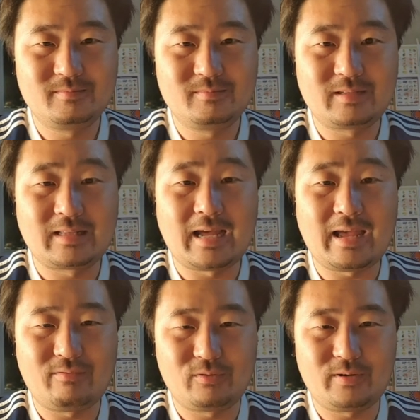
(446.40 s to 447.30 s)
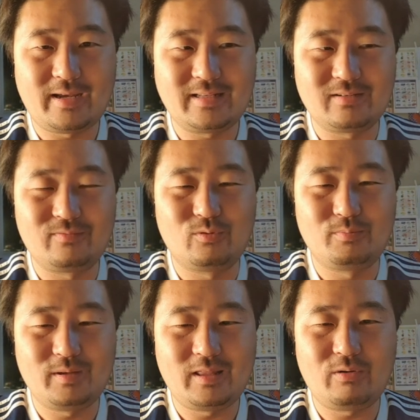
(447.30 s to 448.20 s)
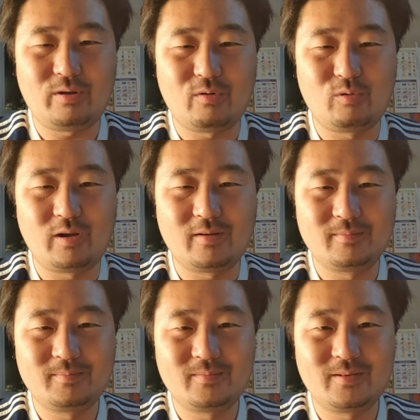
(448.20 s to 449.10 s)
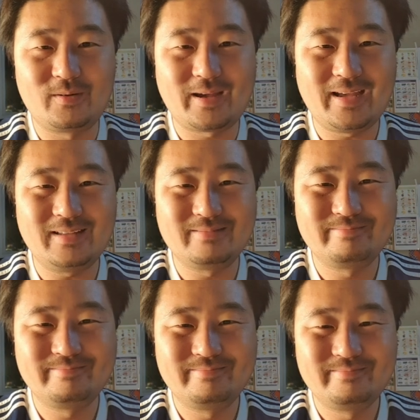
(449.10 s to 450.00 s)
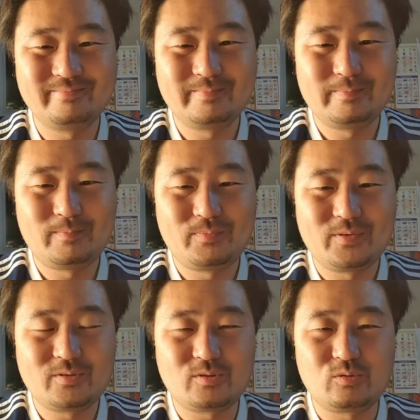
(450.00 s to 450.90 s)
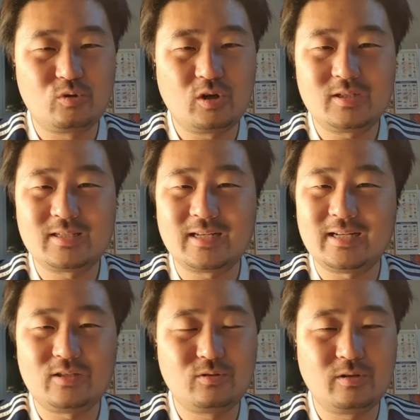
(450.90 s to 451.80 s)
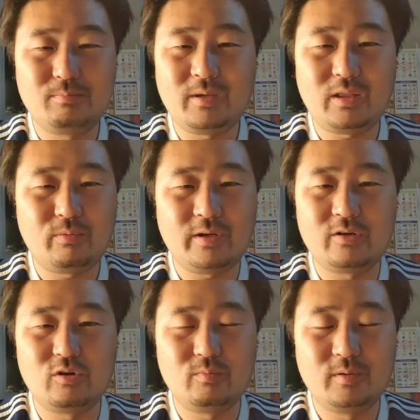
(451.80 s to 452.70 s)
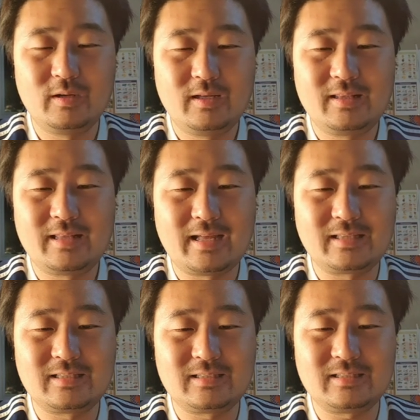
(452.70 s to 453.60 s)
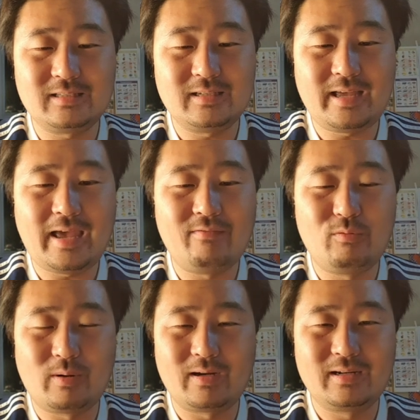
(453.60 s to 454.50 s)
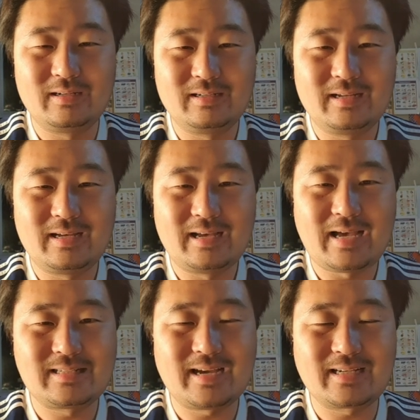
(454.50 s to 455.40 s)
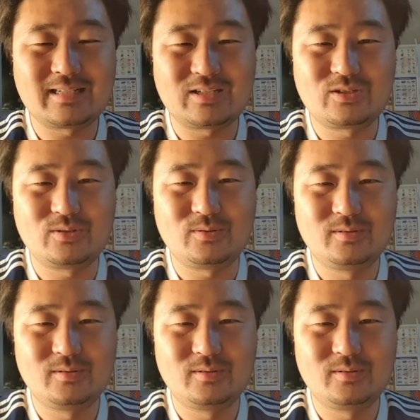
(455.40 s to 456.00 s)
that I have created for P3 only. Okay? So do not send it to the P3 group that everyone has access to.